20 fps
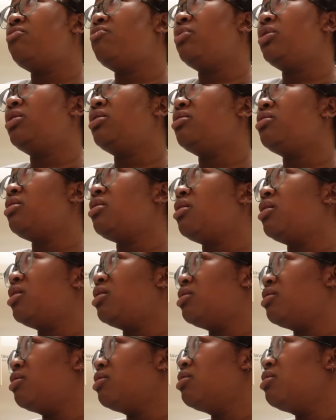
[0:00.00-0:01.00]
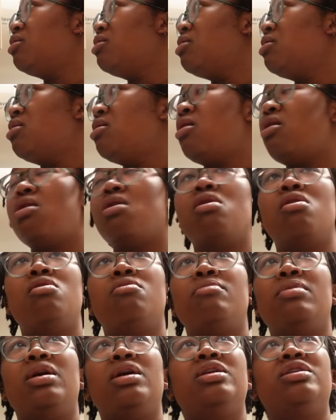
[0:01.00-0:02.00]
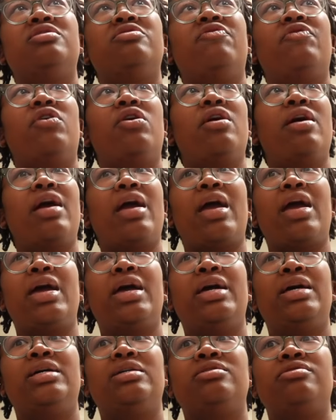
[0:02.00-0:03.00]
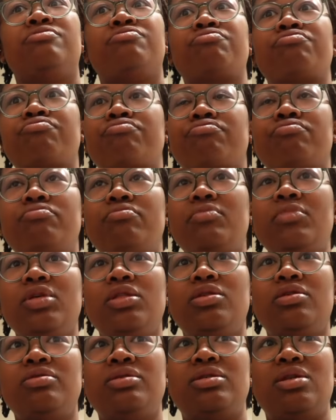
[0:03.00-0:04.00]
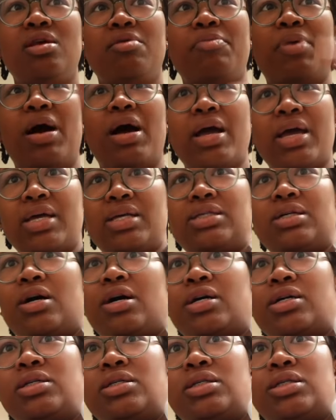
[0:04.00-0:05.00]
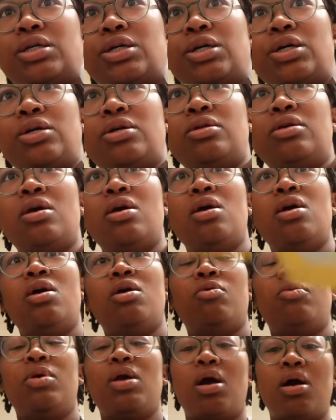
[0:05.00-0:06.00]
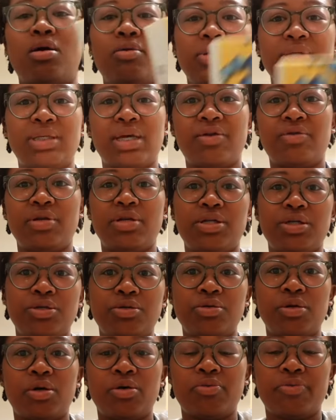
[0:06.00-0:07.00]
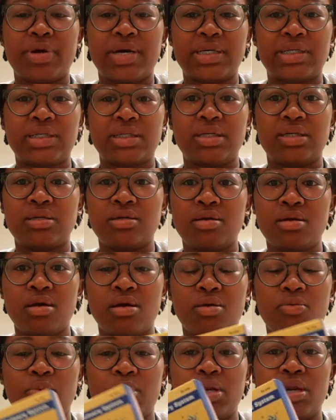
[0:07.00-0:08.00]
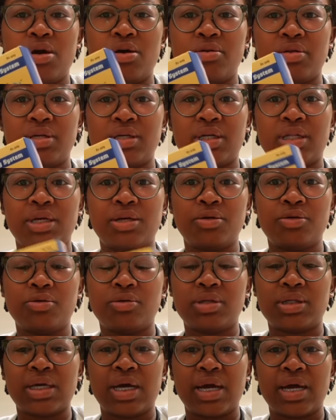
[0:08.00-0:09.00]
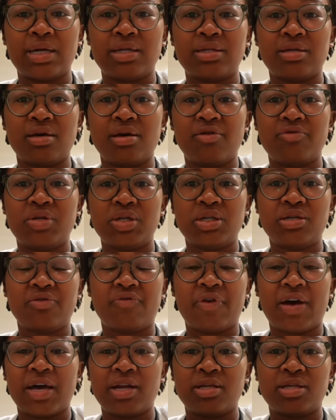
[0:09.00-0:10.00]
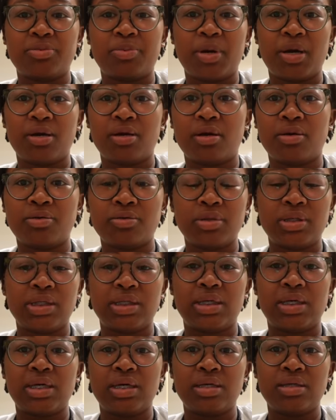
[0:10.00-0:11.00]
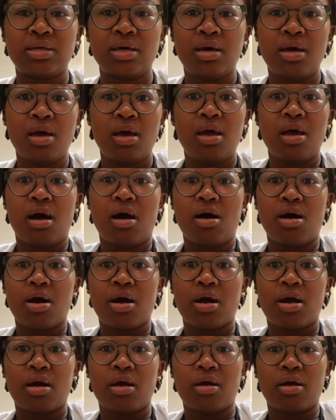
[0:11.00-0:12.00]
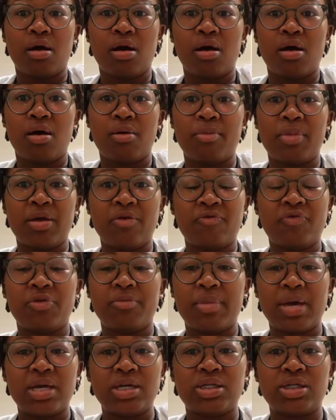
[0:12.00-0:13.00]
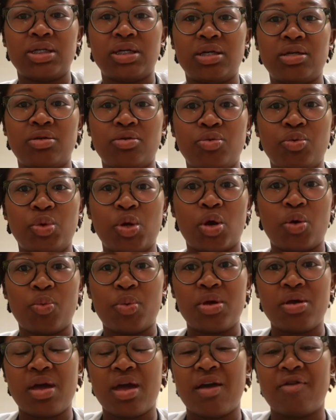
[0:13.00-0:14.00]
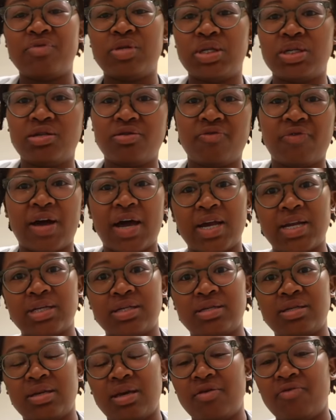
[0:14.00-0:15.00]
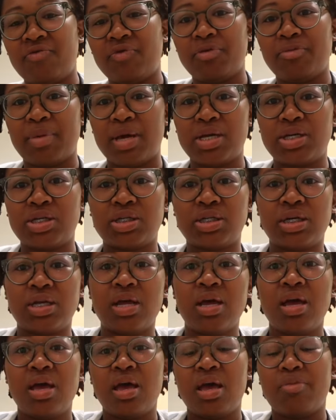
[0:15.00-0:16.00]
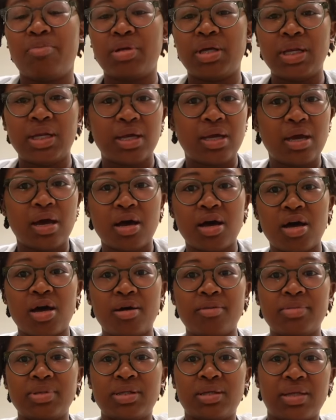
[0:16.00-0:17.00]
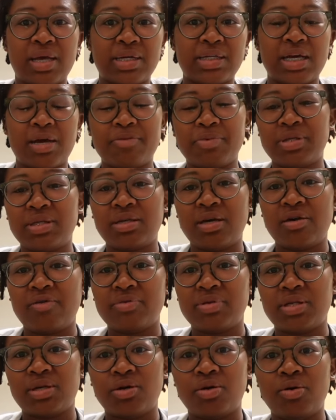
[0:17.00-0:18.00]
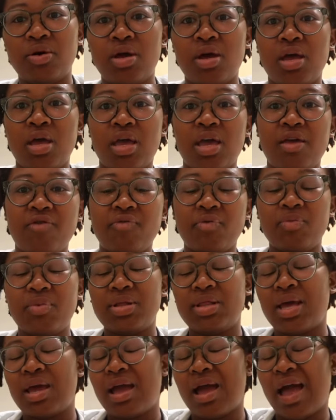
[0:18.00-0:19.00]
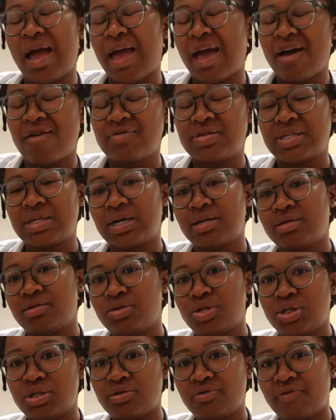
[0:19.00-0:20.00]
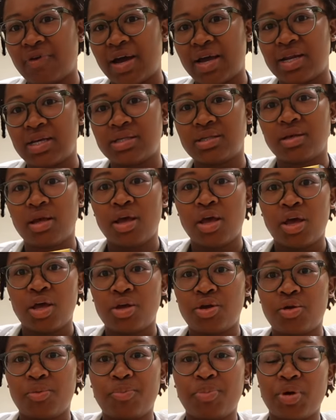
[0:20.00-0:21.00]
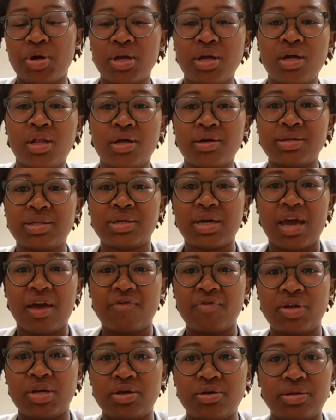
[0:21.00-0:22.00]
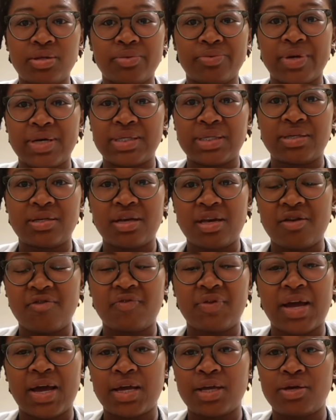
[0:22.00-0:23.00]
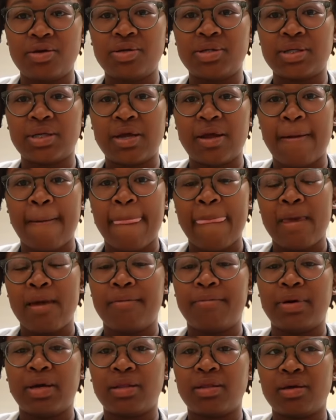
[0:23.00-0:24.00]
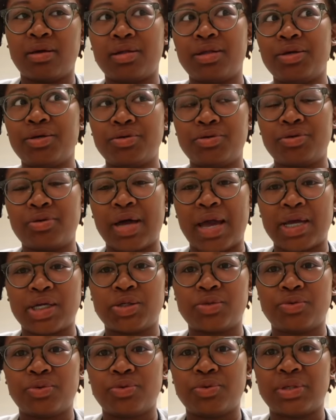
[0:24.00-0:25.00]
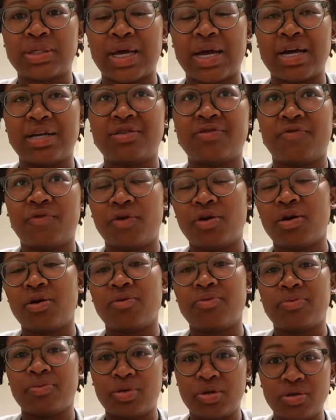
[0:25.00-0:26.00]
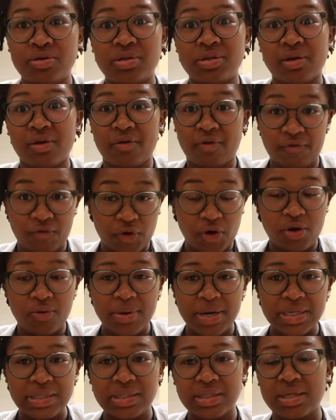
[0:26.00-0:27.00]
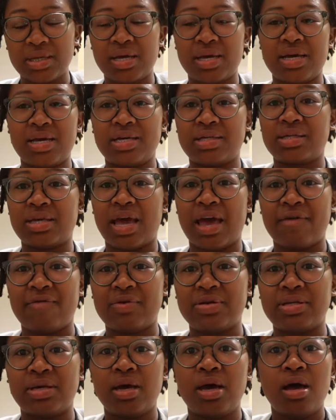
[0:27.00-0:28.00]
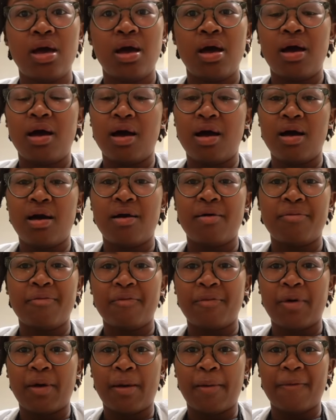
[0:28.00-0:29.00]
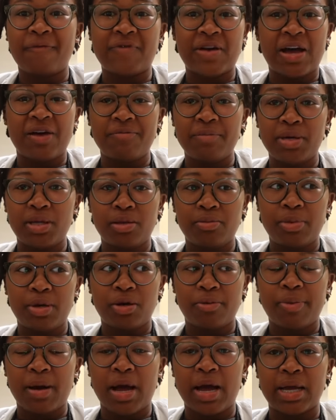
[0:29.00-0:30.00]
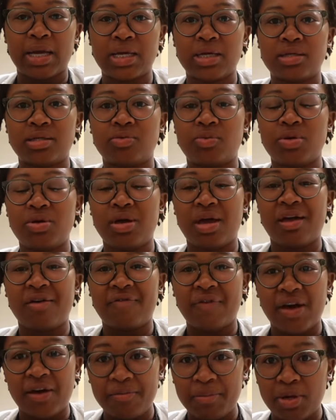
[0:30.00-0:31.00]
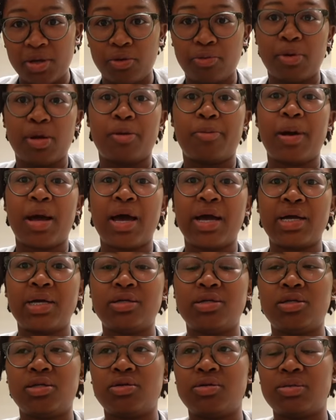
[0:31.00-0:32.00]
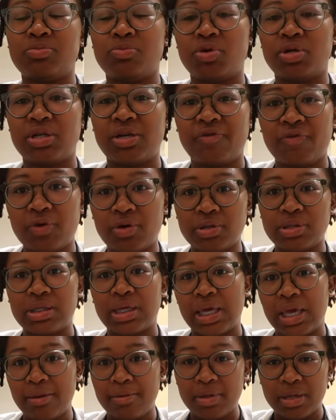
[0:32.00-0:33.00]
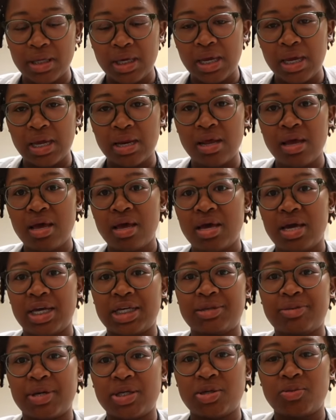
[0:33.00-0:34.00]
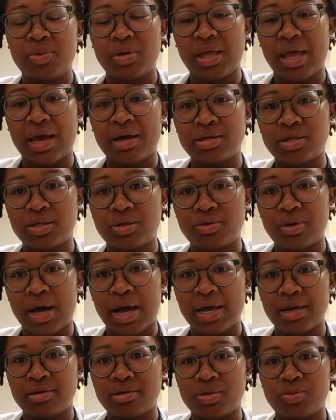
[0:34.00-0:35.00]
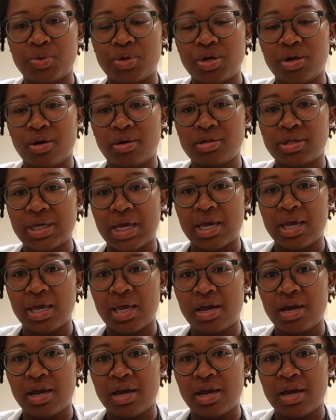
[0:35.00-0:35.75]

one or the other. And as far as those deep pockets are concerned, we always have to do a resting. We know the clinical signs of gingivitis, periodontal disease are inflammation. You know, when you have gingivitis, inflammation, bleeding gums, that type of stuff. So even when they have signs of gingivitis, you're pretty close to having to use a resting, if not using it. But the clinical actual signs for a use for a resting is having 5mm pockets. When you have 5mm pockets, you know it's more difficult to keep clean, especially with household items when you're taking